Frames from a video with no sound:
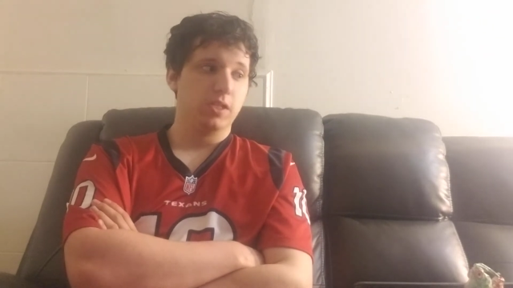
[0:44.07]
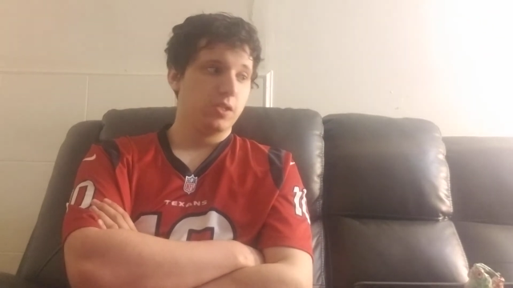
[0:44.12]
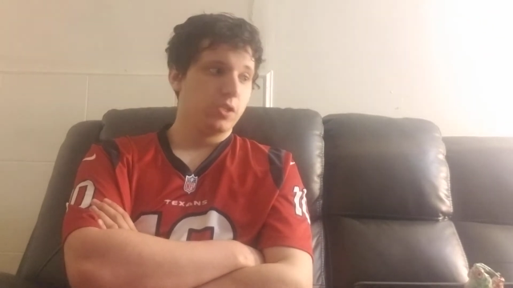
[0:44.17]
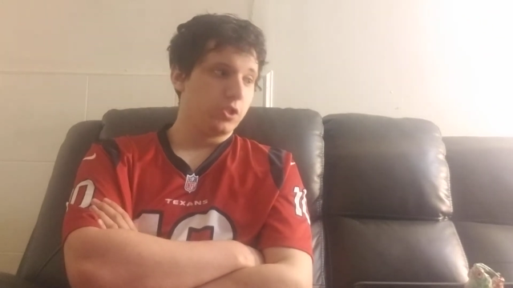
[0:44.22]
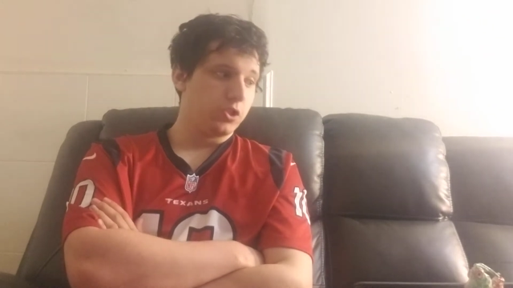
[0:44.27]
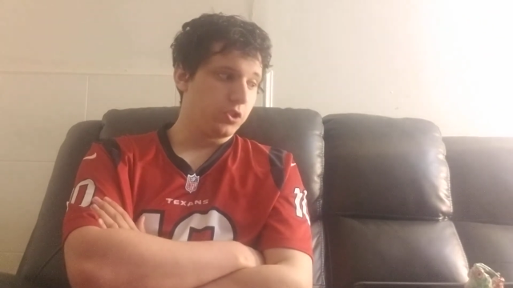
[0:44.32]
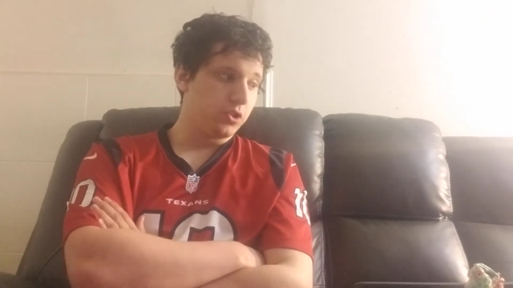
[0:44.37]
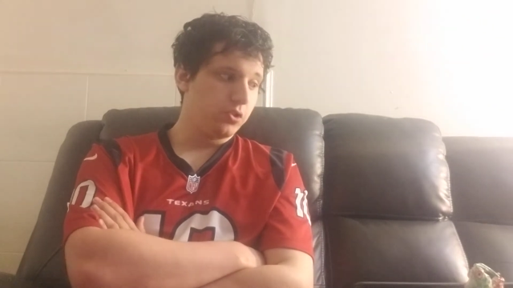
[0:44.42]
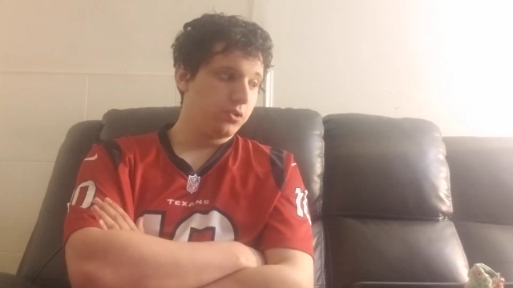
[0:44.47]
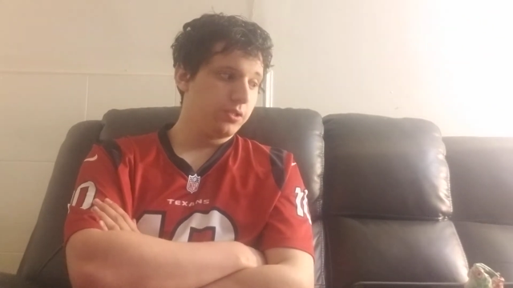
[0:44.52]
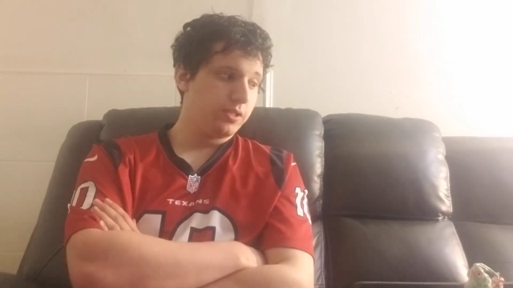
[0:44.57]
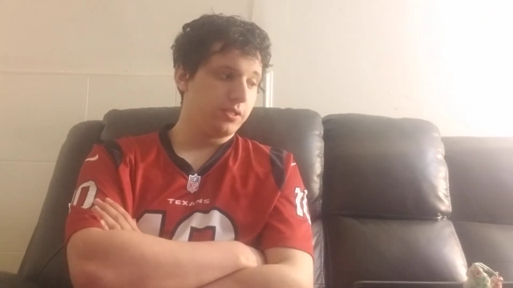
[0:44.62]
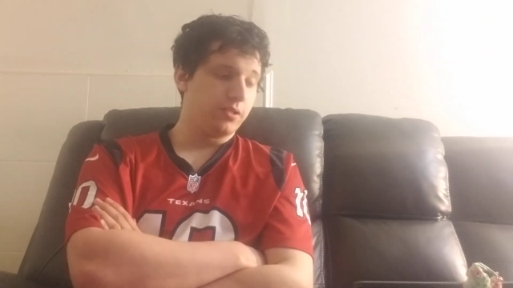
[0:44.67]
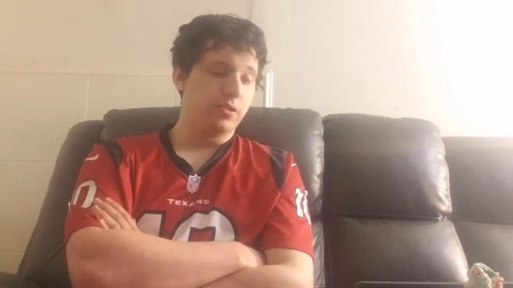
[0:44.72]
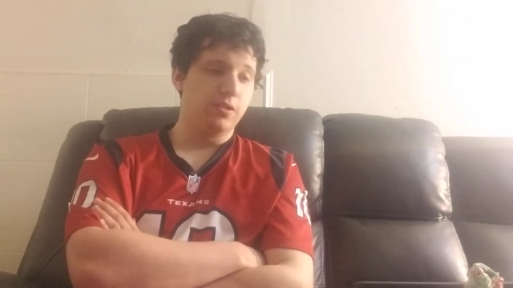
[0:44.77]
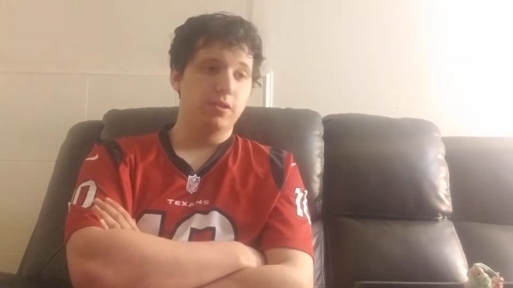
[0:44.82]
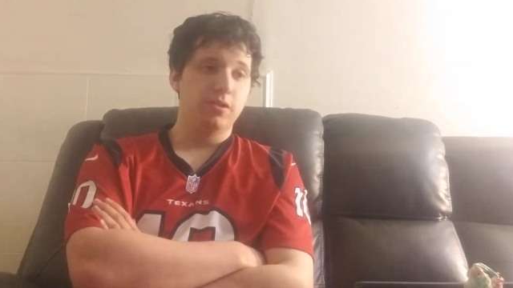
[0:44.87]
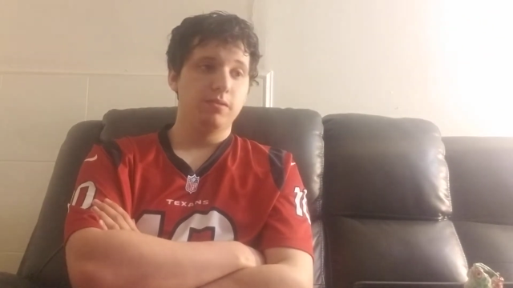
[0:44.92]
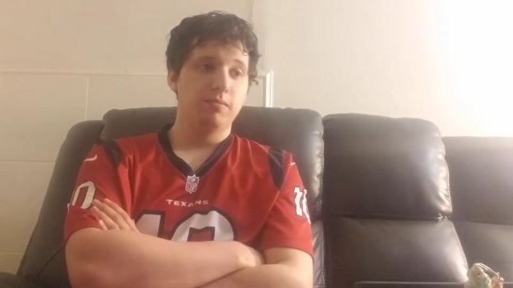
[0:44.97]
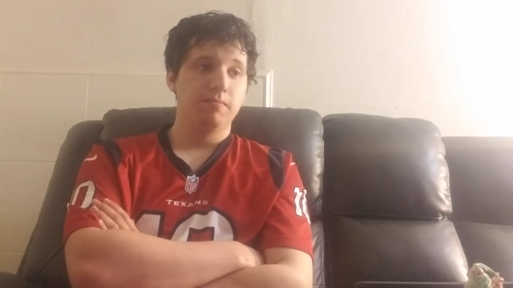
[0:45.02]
Sure, he's
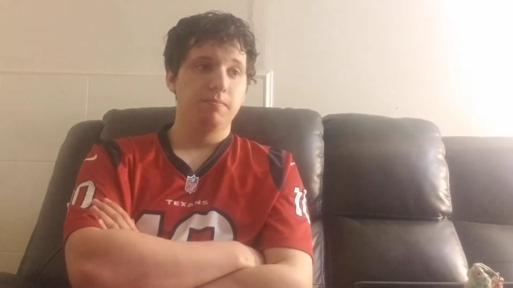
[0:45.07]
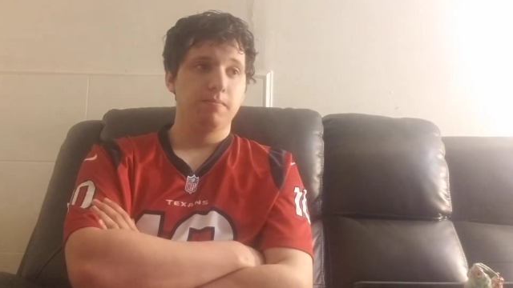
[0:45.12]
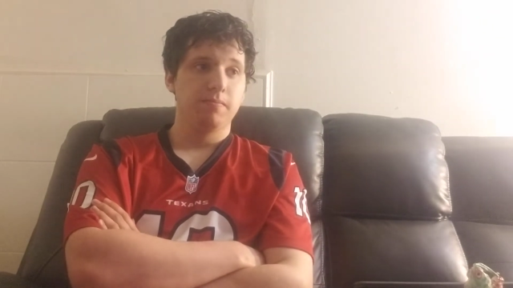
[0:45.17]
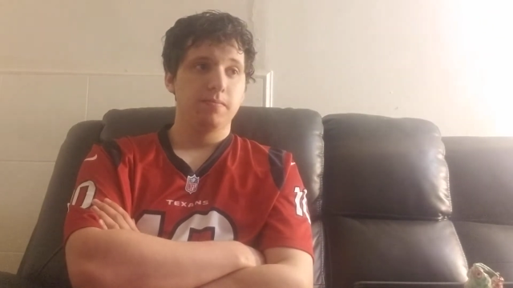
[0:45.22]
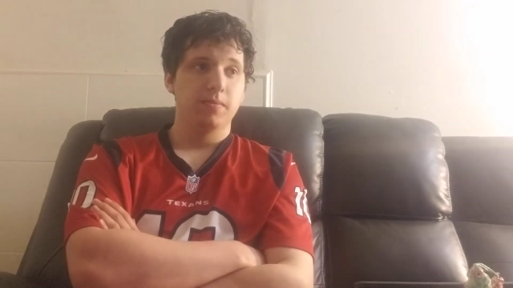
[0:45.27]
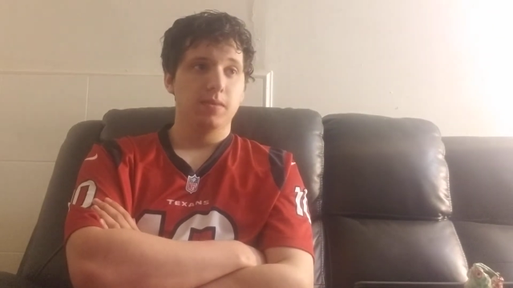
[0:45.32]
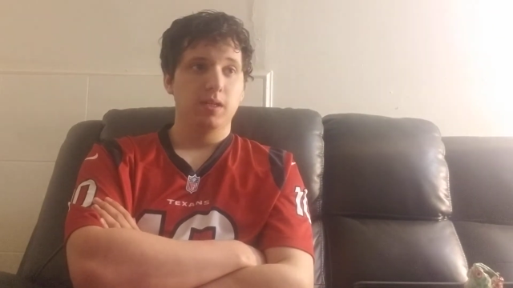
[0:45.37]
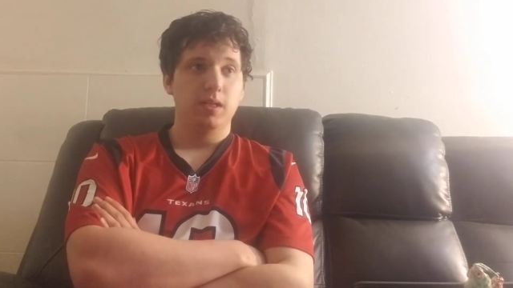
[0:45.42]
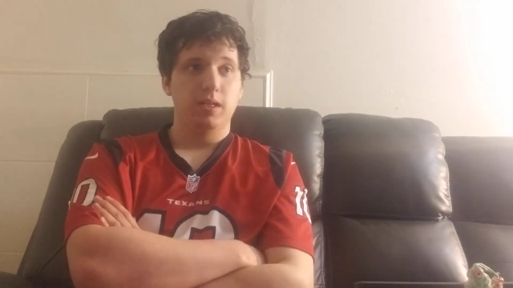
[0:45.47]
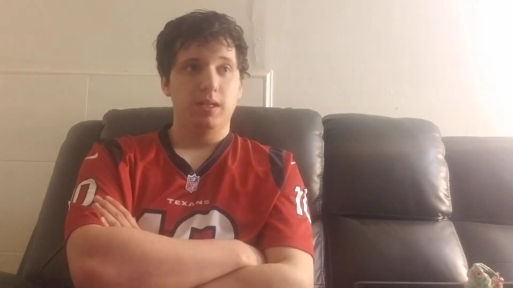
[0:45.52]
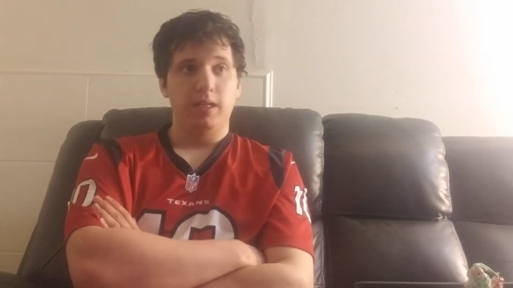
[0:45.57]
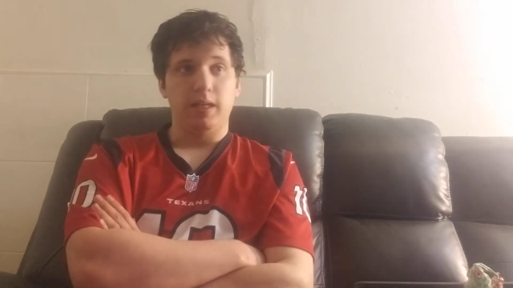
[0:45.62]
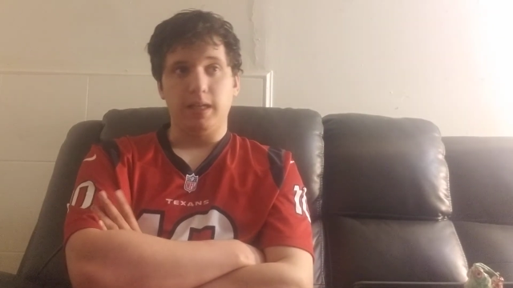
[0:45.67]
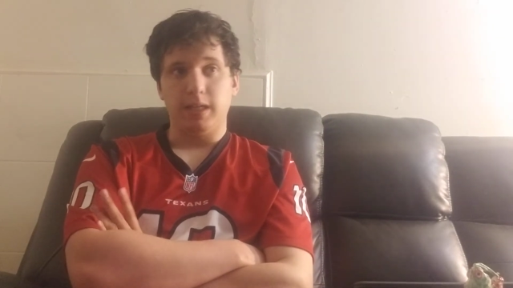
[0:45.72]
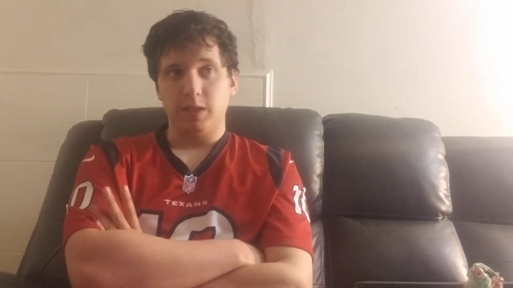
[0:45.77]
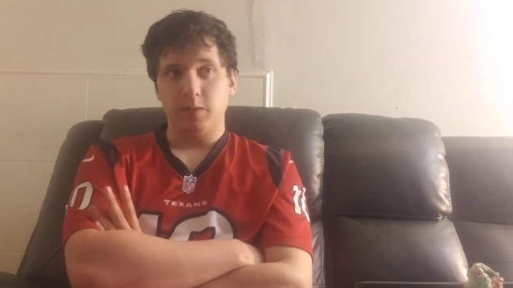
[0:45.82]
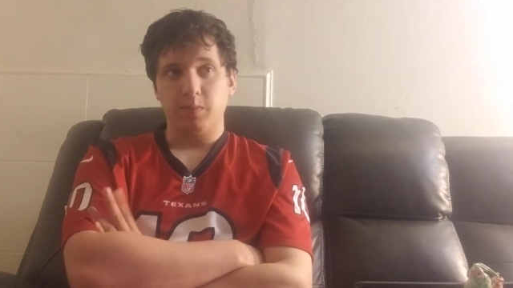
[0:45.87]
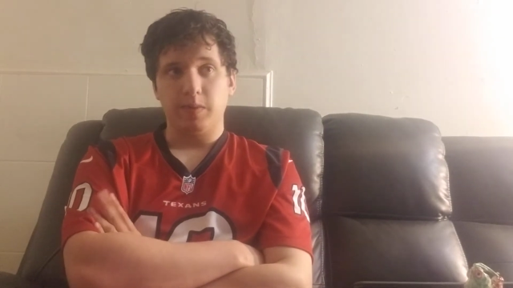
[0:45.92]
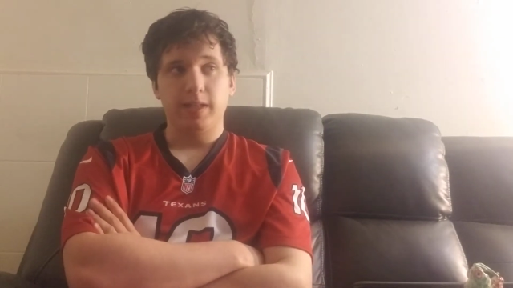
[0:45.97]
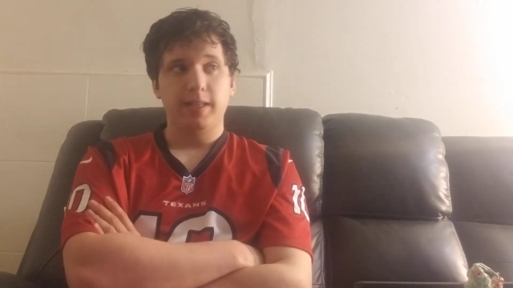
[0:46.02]
good. He can
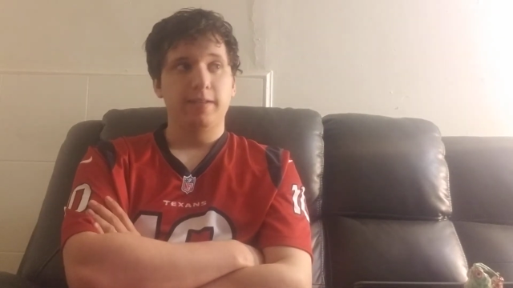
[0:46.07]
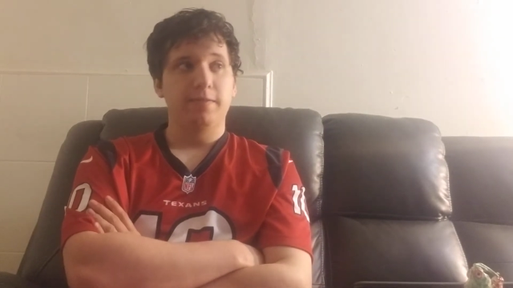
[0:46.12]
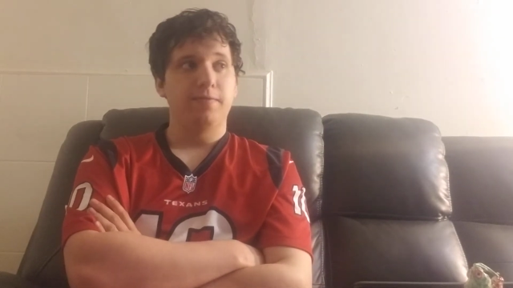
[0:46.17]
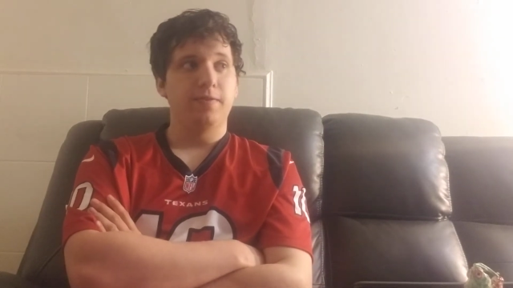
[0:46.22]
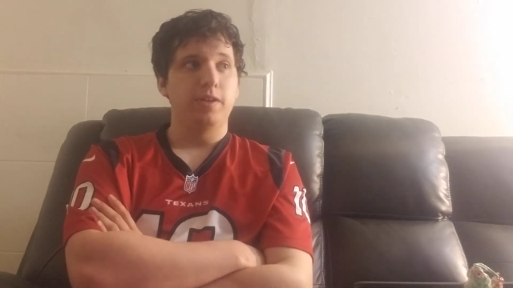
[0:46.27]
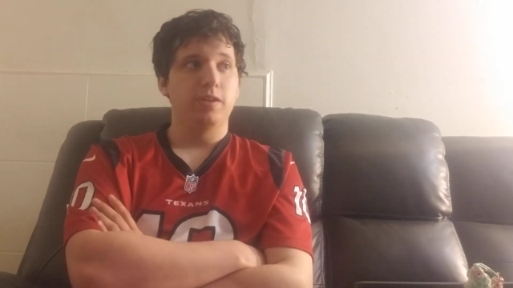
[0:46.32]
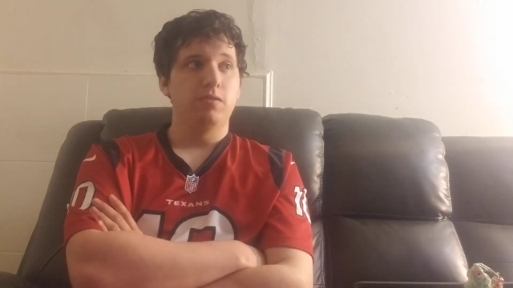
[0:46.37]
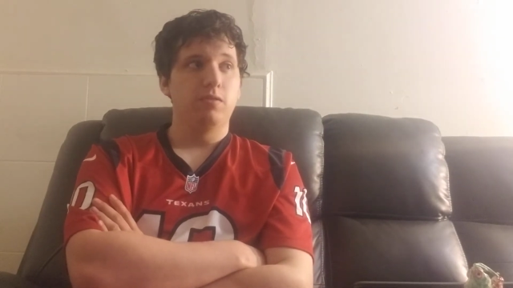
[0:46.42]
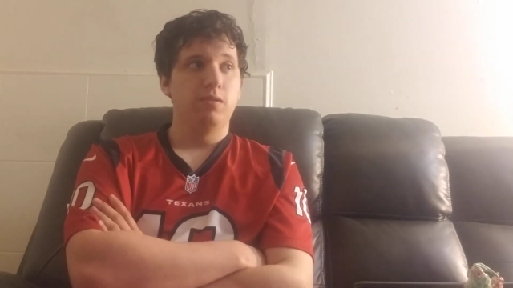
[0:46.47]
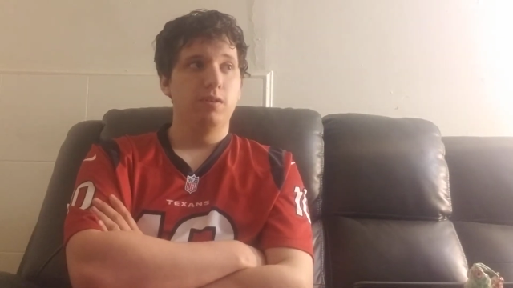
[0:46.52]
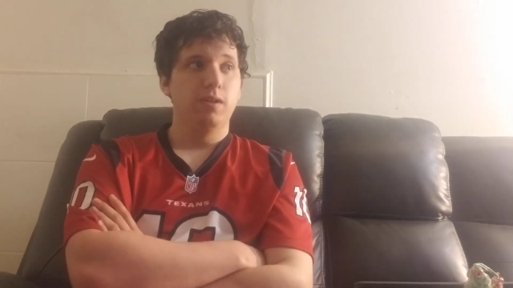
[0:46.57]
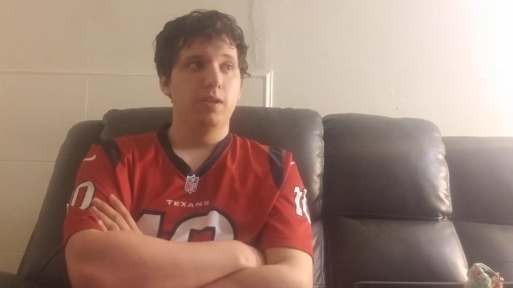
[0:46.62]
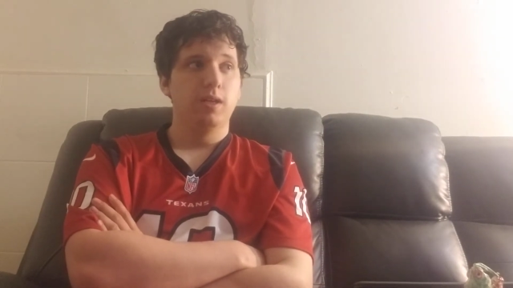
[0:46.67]
spread the field.